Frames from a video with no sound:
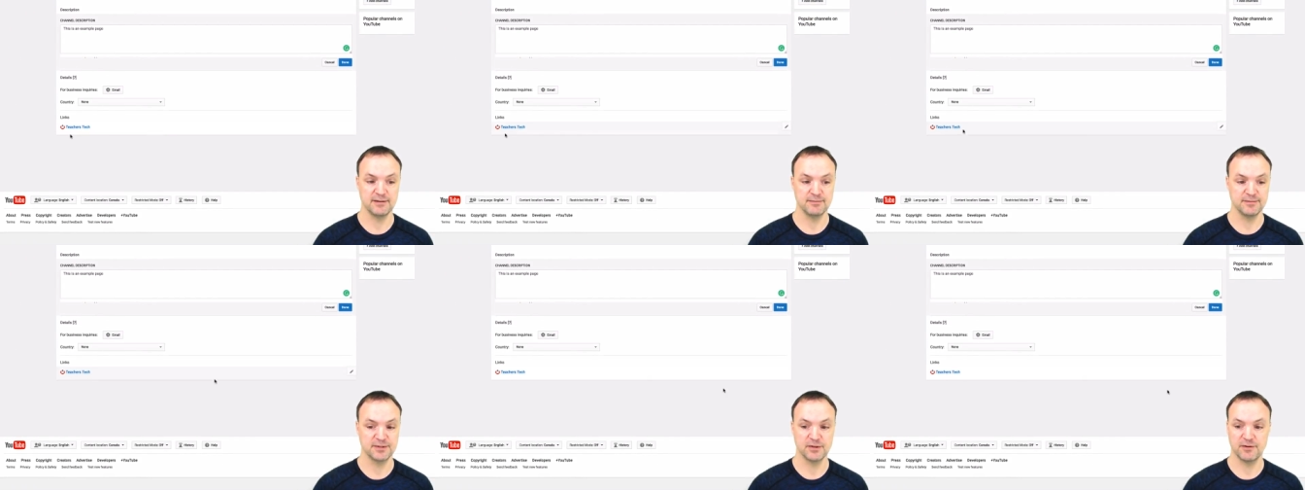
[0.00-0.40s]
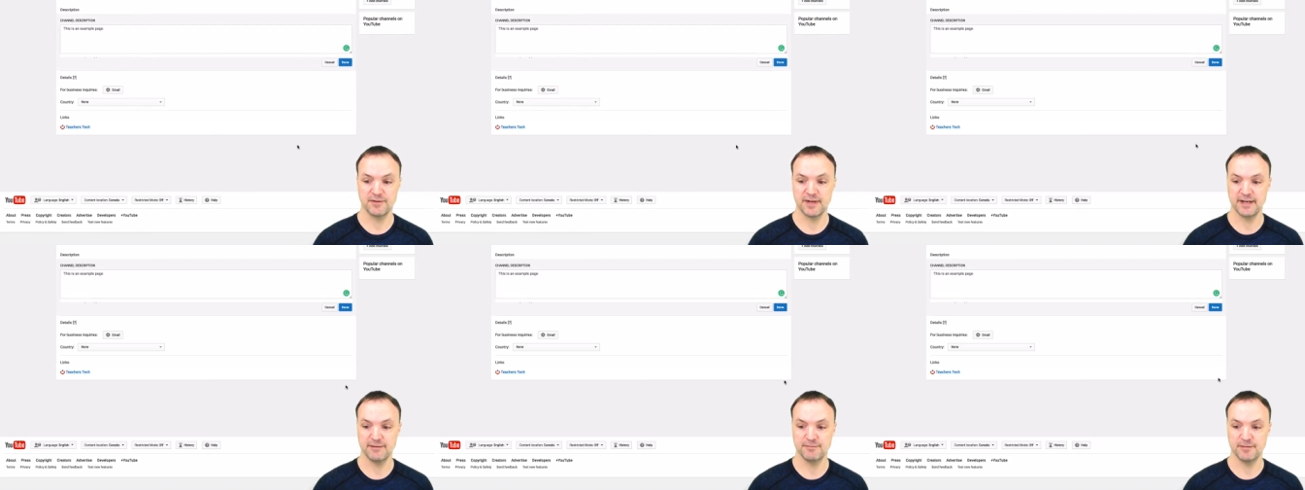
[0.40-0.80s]
So
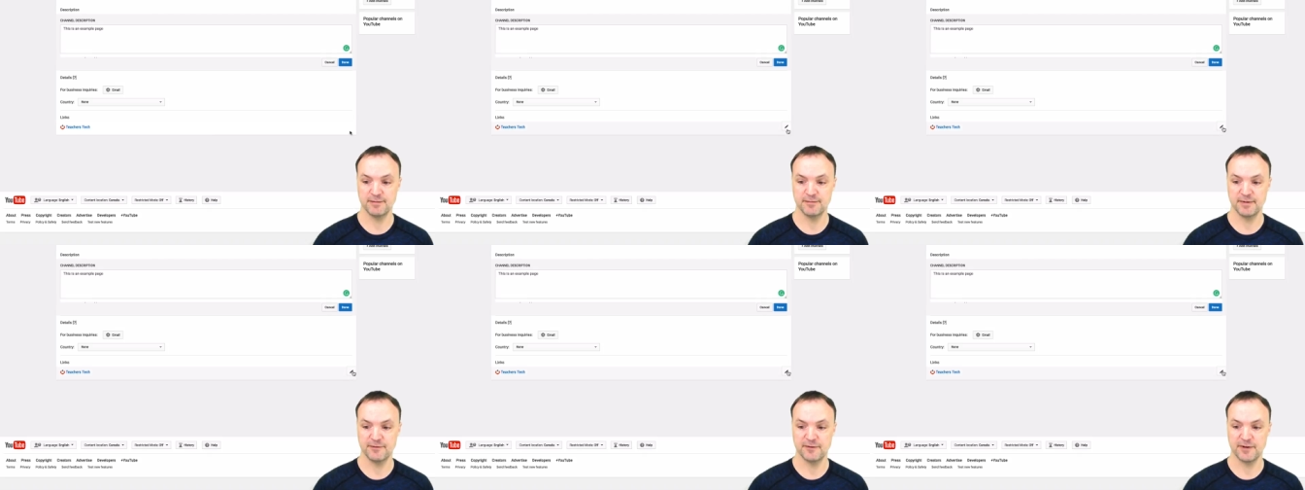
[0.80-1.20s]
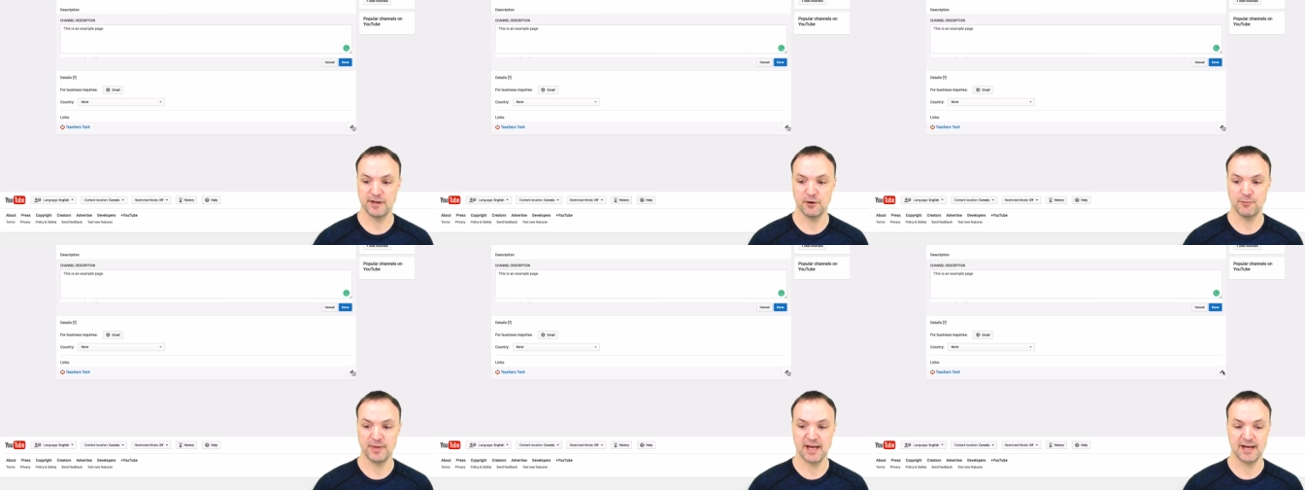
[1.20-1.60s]
if I
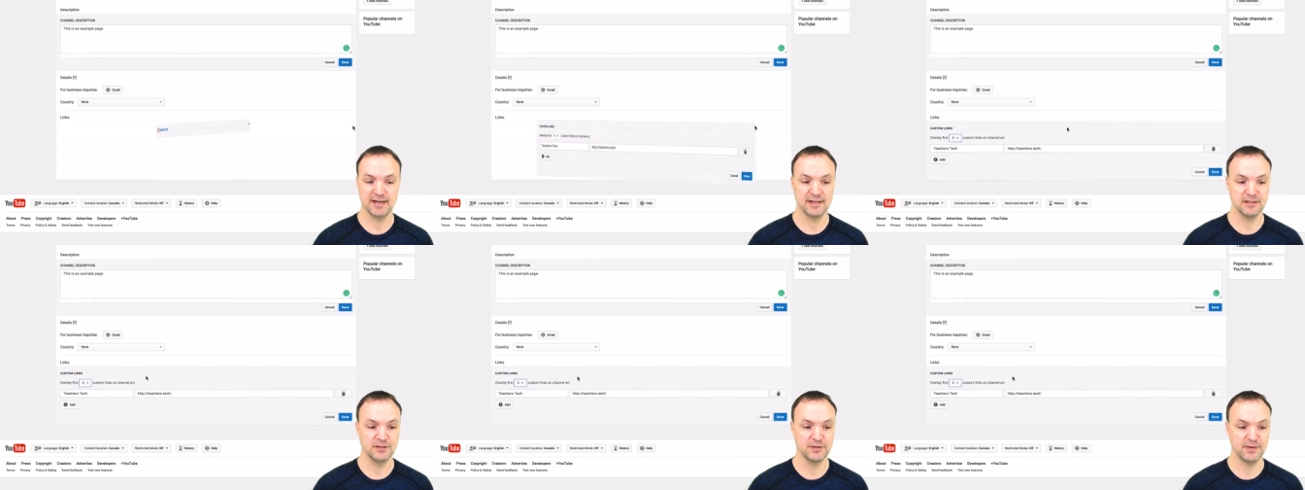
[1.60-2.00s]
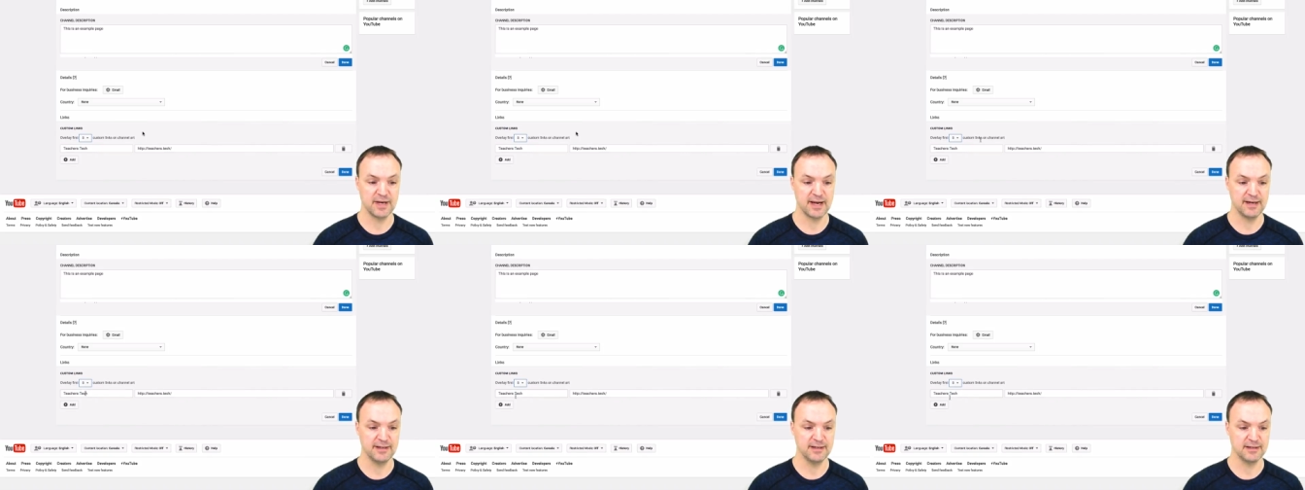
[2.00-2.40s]
go back into
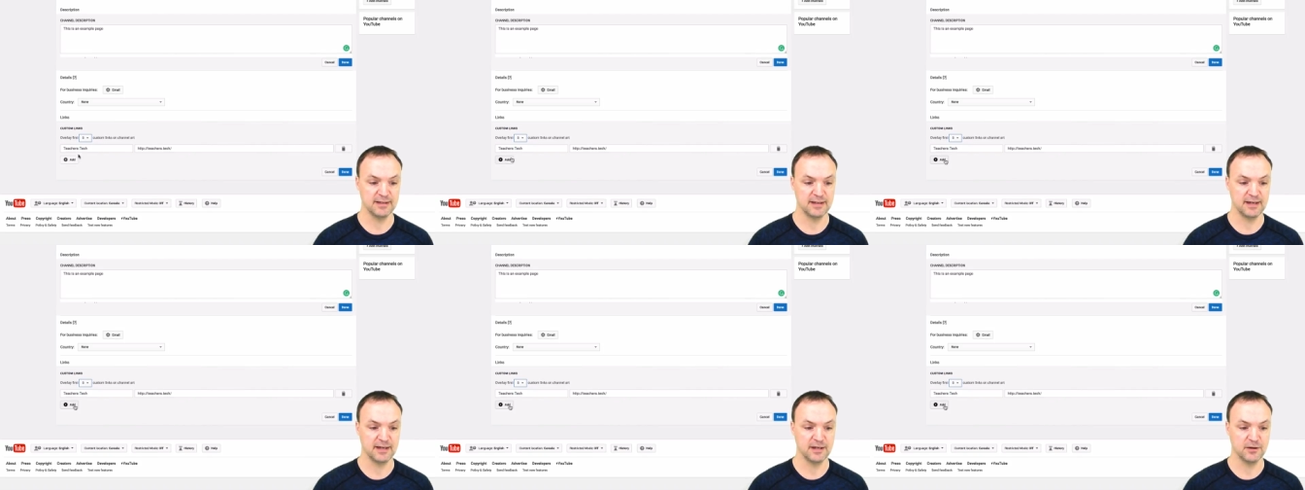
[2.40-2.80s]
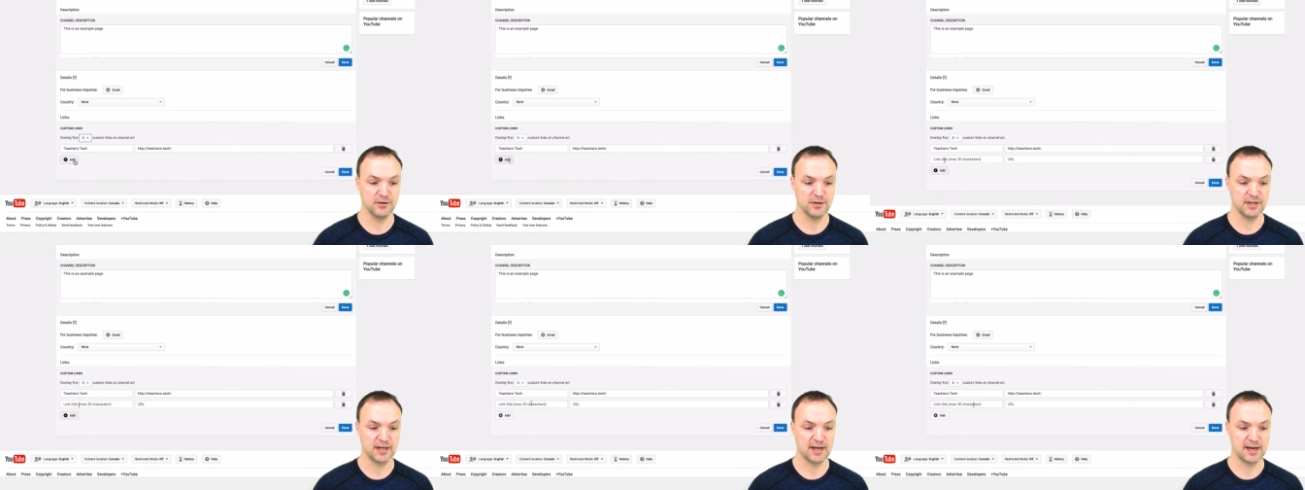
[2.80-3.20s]
edit and I go
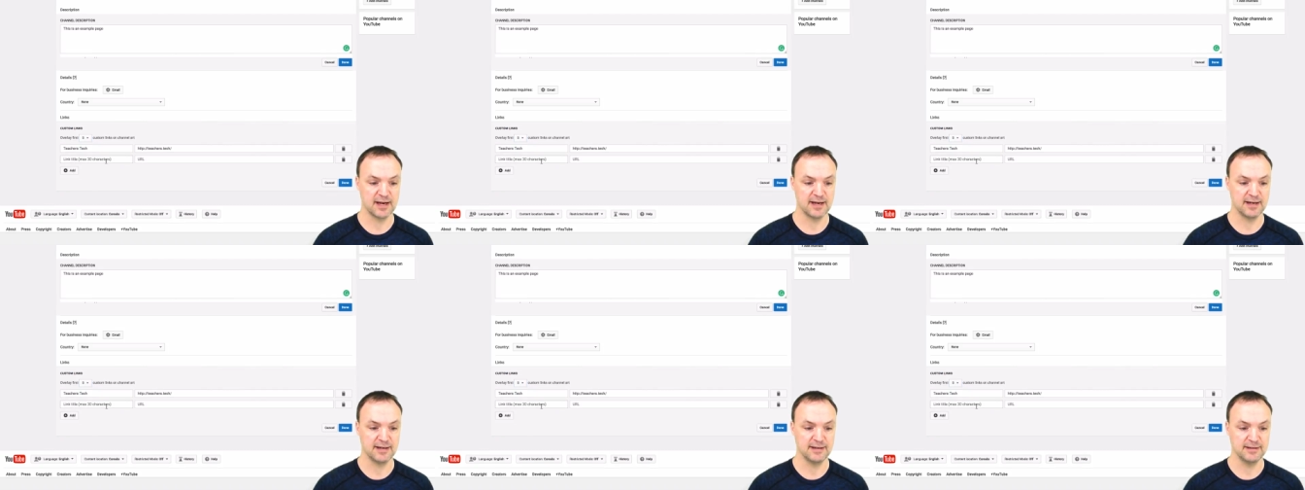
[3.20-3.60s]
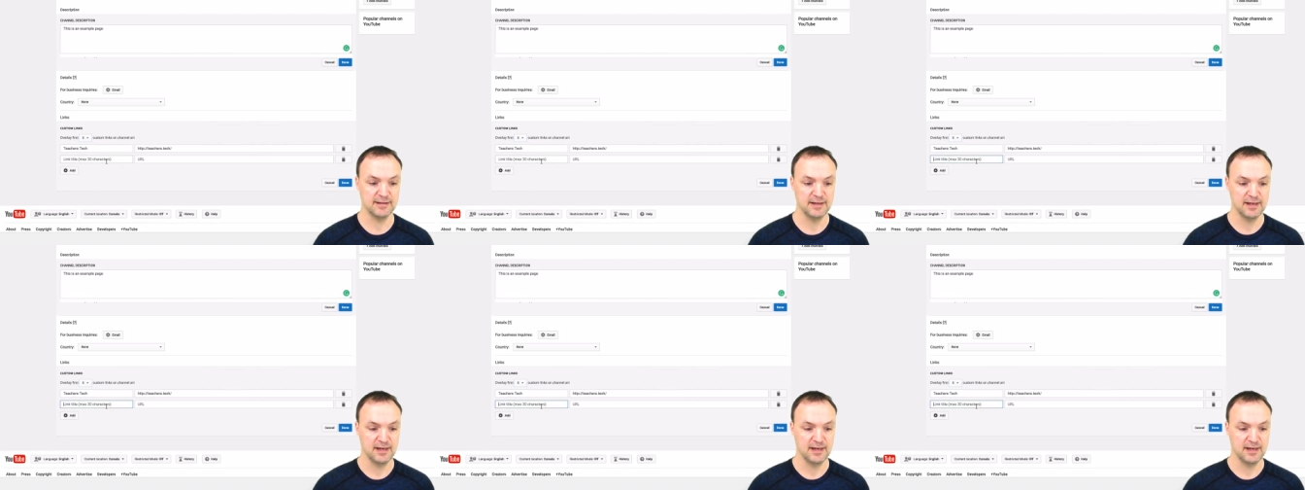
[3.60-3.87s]
to add,